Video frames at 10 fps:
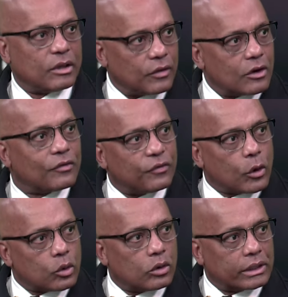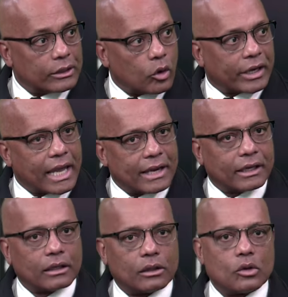very focal and organic
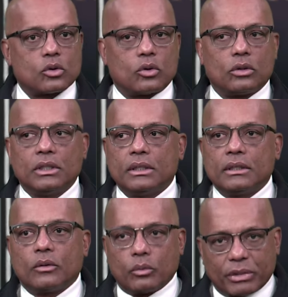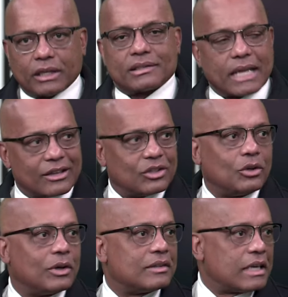and local, because that too
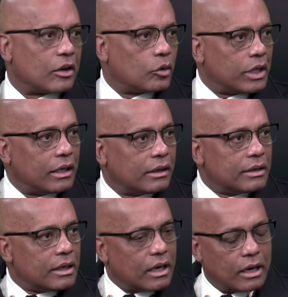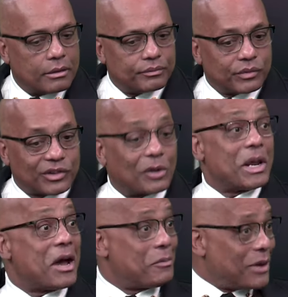is equity. So
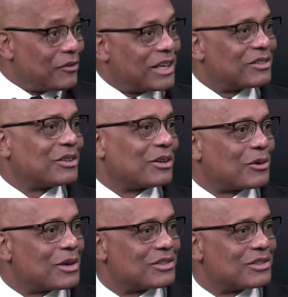now pivoting to the question.